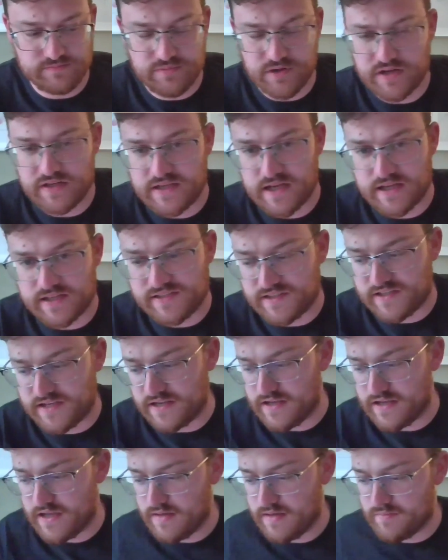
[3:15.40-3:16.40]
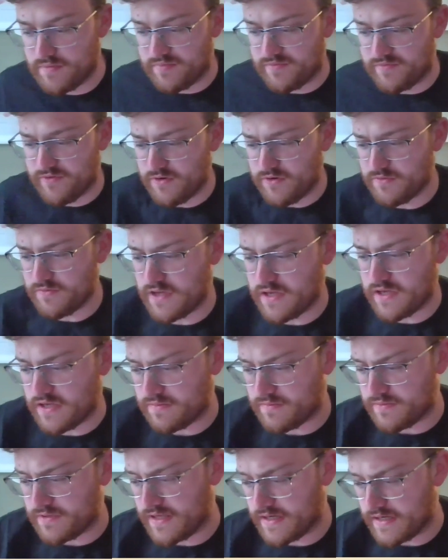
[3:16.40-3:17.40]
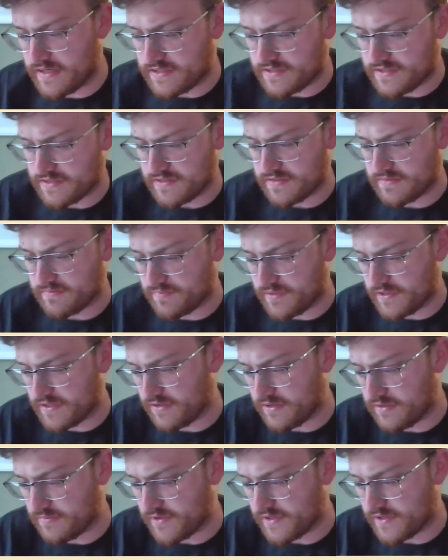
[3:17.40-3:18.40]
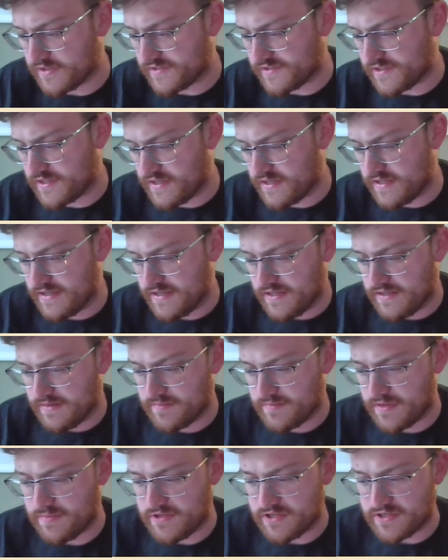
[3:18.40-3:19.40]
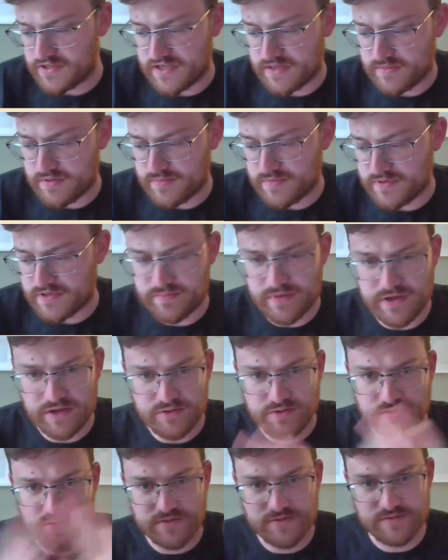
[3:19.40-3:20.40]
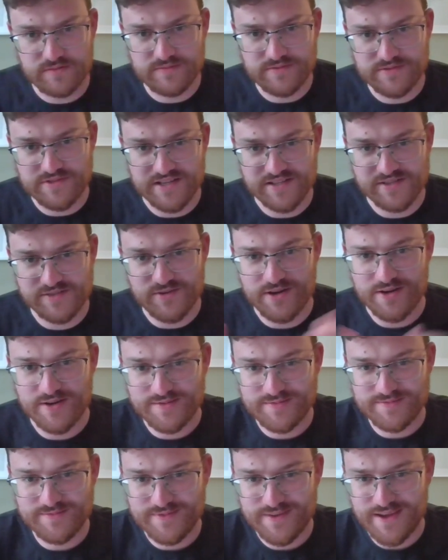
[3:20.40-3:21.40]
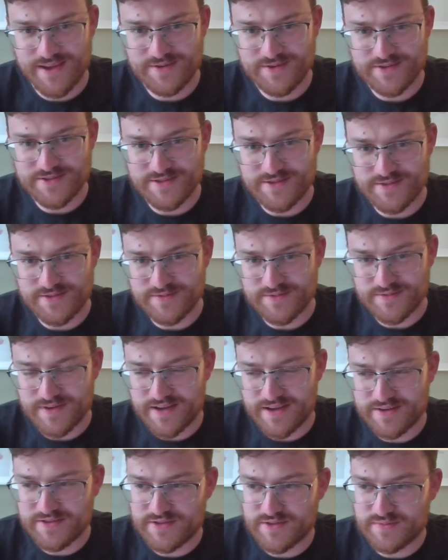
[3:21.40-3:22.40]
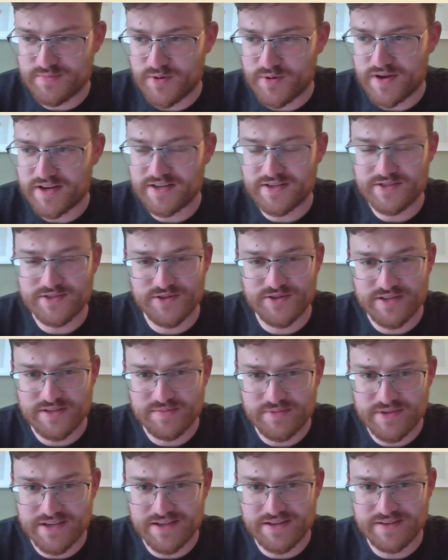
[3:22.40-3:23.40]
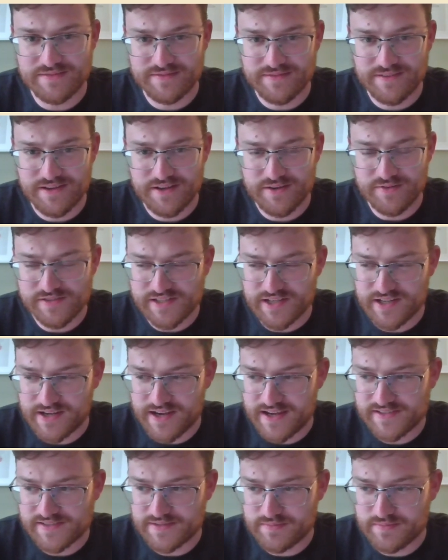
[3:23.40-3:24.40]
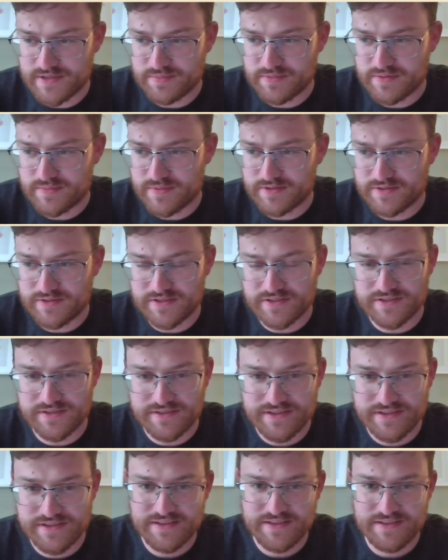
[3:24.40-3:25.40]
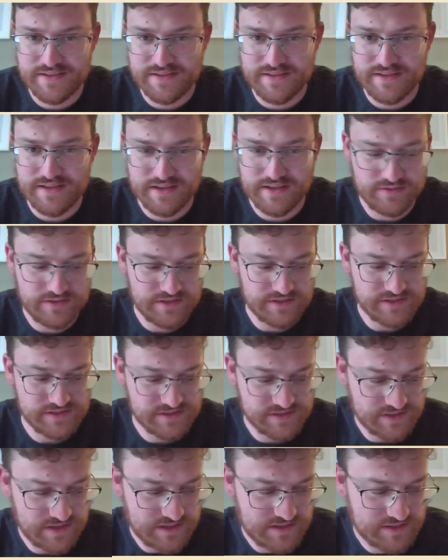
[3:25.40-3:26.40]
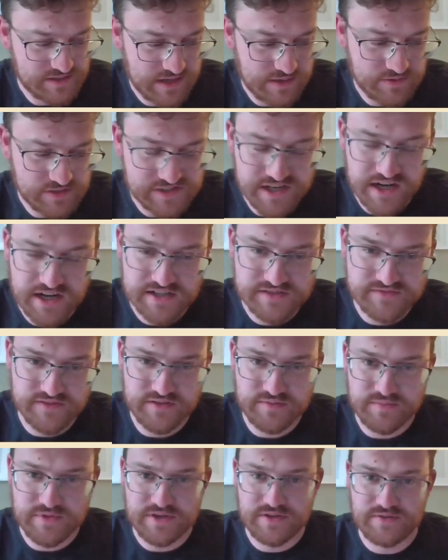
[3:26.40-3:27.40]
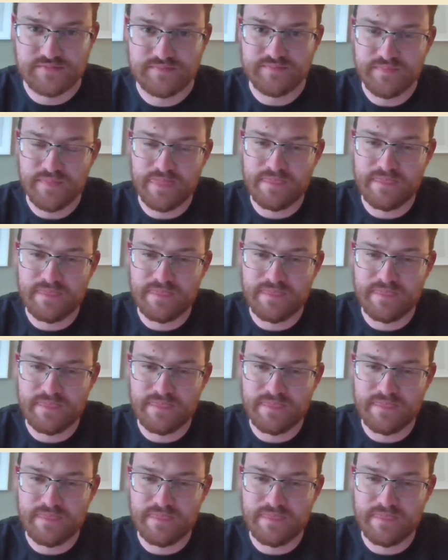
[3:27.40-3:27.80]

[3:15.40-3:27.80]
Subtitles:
podcast today. But before we get into Pit Lullabies, maybe you can tell me a bit about Jess Traynor. How did your poetic journey begin? I always like asking people about the how it starts for them, you know.